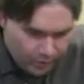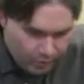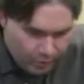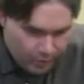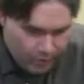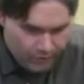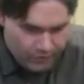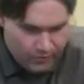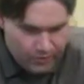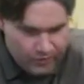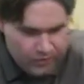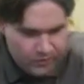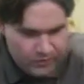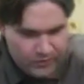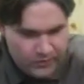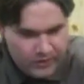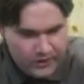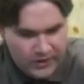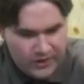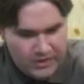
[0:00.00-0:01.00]
We're in verse
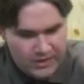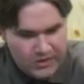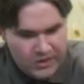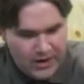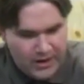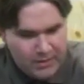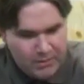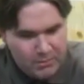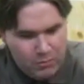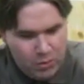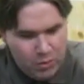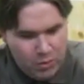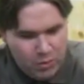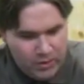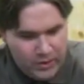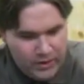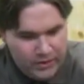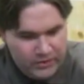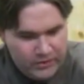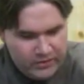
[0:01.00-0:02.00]
15. John bore
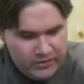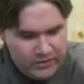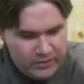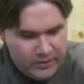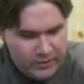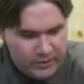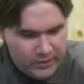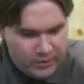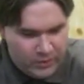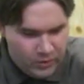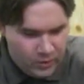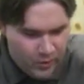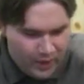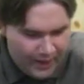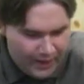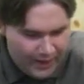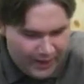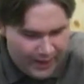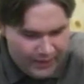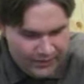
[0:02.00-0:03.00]
witness of him and
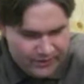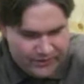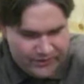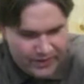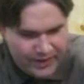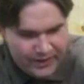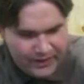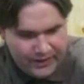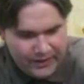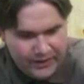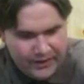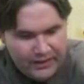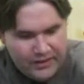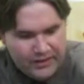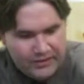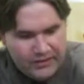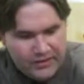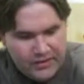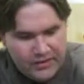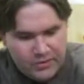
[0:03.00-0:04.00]
cried out, saying,
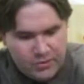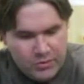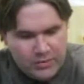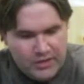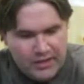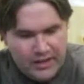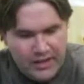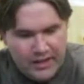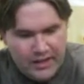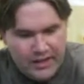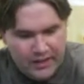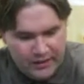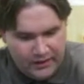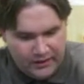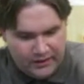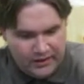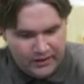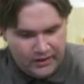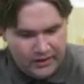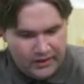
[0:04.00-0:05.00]
This was he
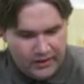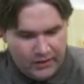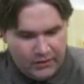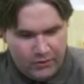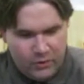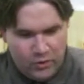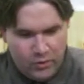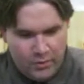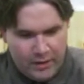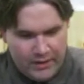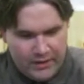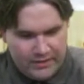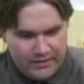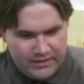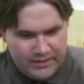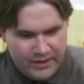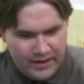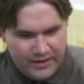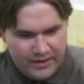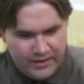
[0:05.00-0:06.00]
of whom I
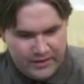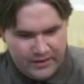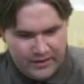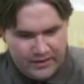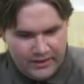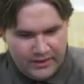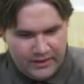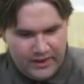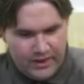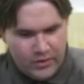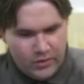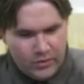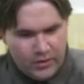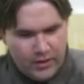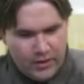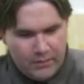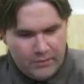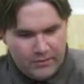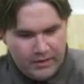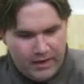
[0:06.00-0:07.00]
said, He who
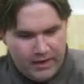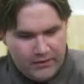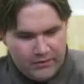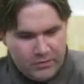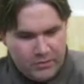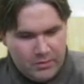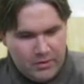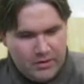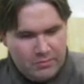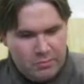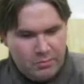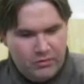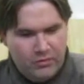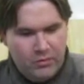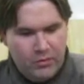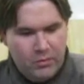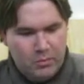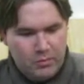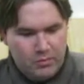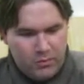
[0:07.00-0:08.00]
comes after me is
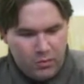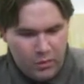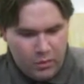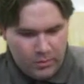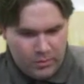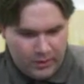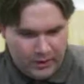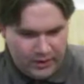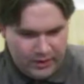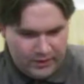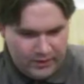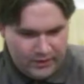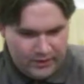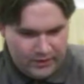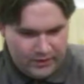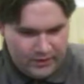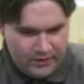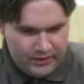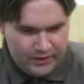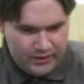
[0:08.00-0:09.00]
preferred before me.
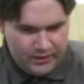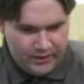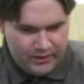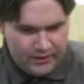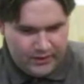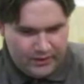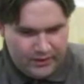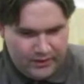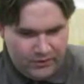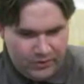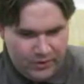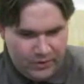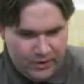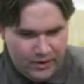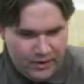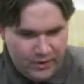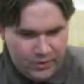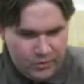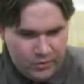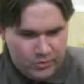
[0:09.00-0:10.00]
For
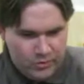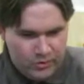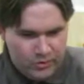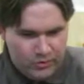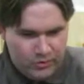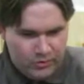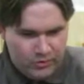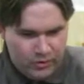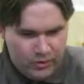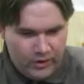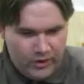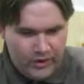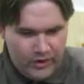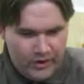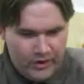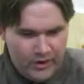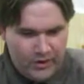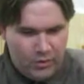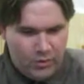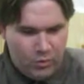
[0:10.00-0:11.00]
he, for
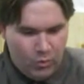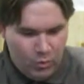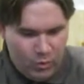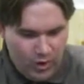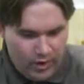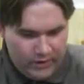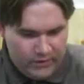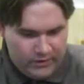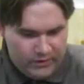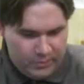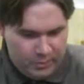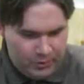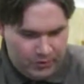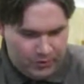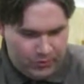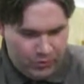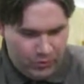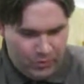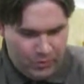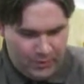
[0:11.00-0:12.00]
he was
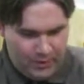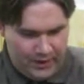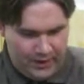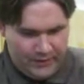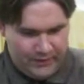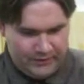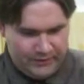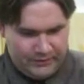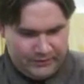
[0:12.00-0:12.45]
before me.